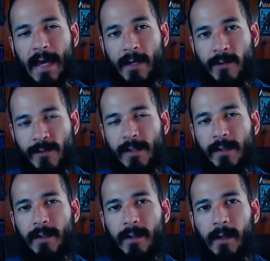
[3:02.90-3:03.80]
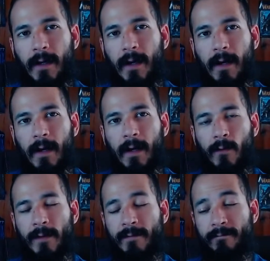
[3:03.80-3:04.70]
energy
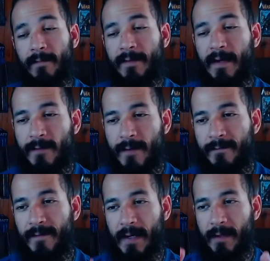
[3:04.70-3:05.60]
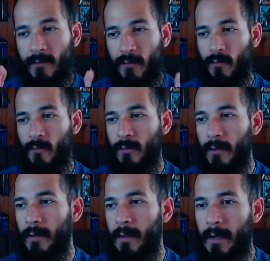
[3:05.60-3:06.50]
or intelligent infinity to
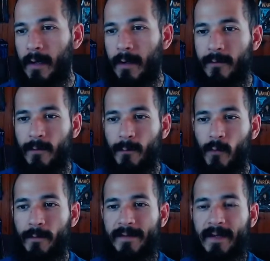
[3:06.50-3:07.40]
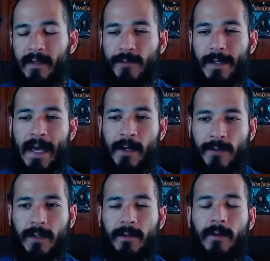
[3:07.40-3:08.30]
move intelligent
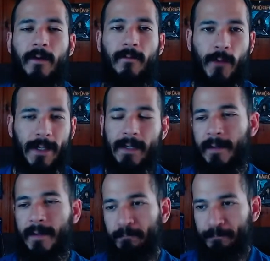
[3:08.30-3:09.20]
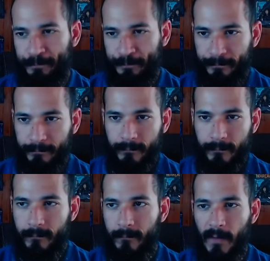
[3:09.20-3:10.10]
energy for healing.
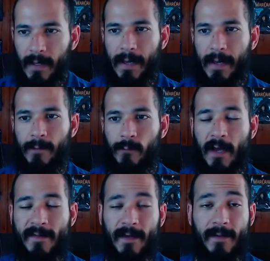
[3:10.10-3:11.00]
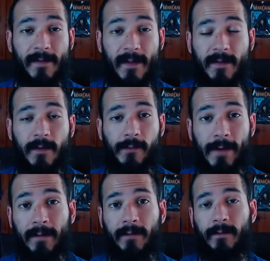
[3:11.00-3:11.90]
And Ra says this is
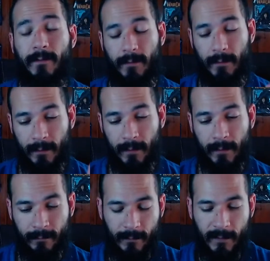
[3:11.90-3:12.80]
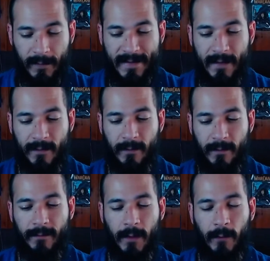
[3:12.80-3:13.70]
correct in the sense
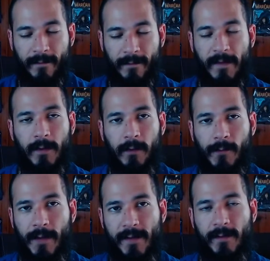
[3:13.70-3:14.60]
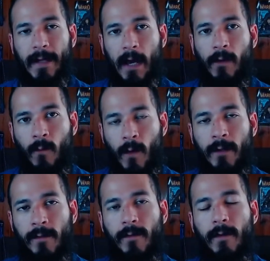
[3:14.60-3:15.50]
of the physical crystal and how it
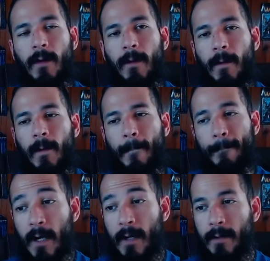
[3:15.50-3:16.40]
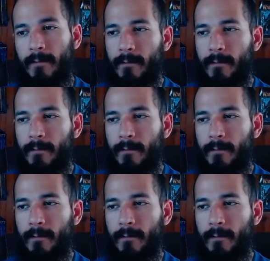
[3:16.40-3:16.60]
works, but